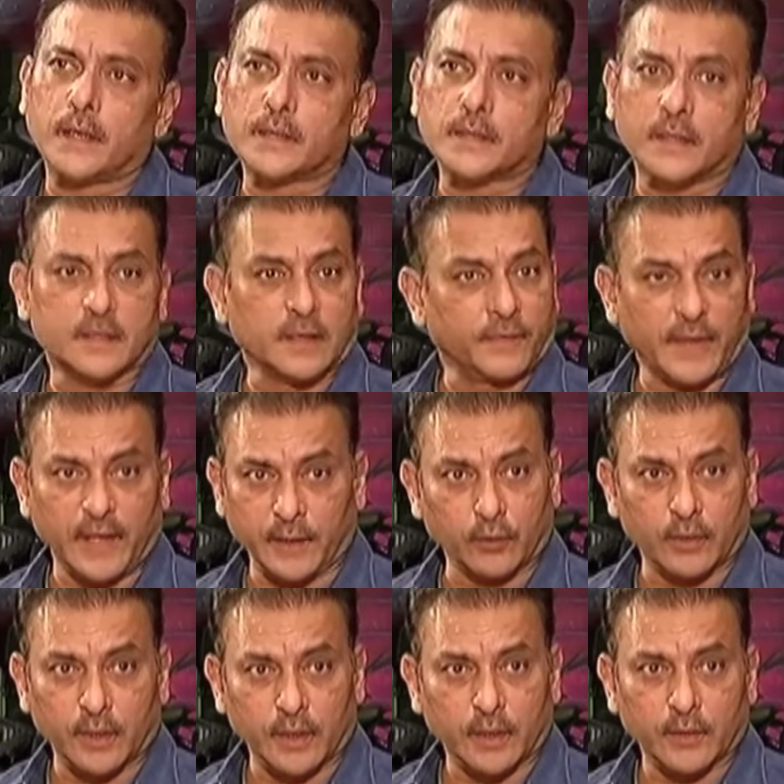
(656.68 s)
is. It's a very
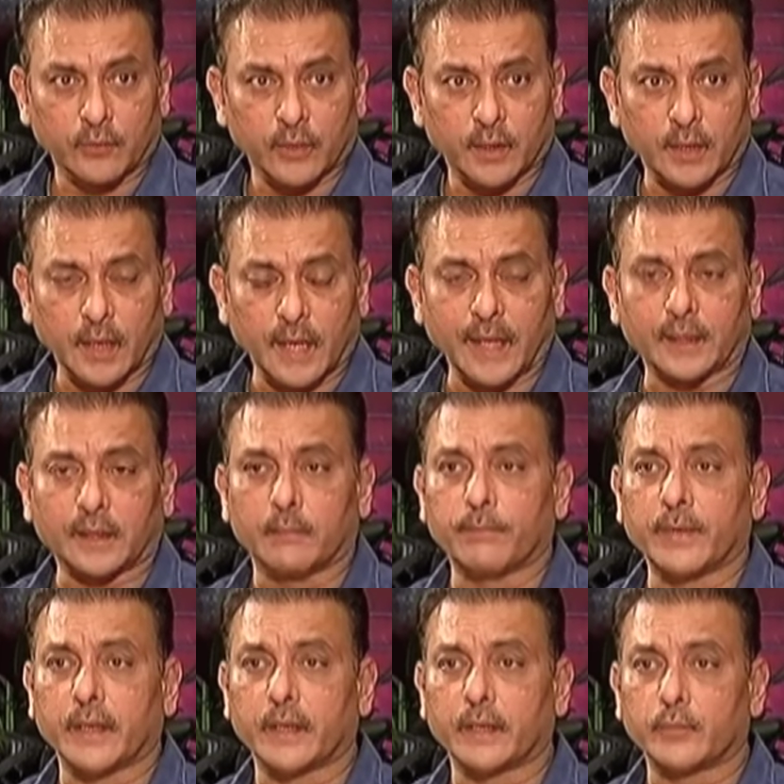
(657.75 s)
good Indian unit. I'll
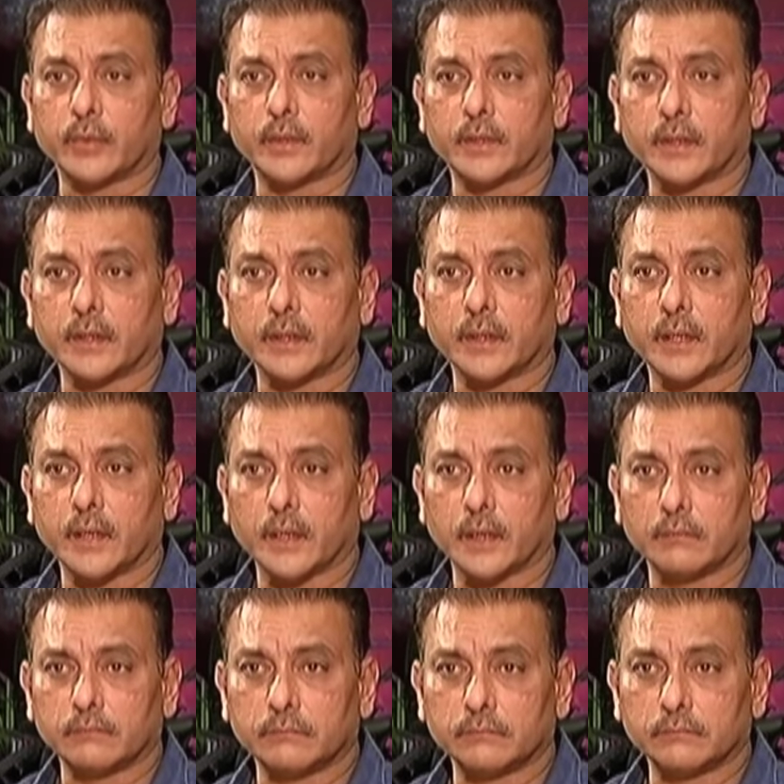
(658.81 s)
compare it with the uh,